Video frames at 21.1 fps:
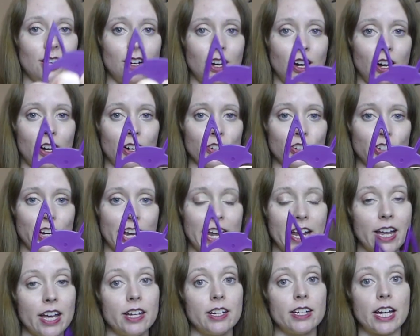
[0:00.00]
on your
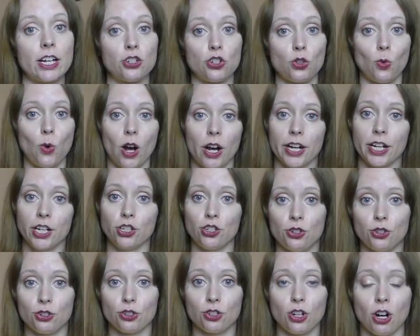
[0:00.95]
hand as you're walking
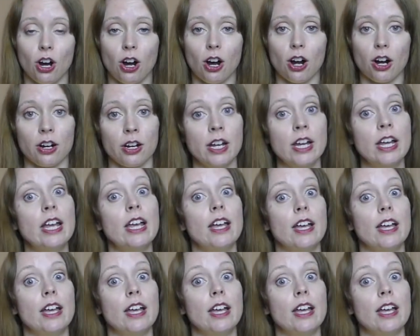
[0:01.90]
to your car,